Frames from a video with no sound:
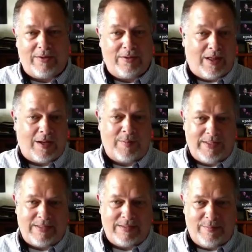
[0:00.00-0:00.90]
a lot of
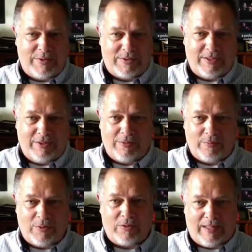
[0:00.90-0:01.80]
pieces in music, the
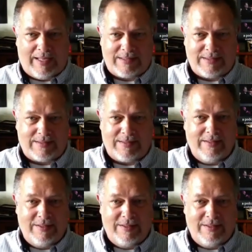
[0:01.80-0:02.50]
real classics.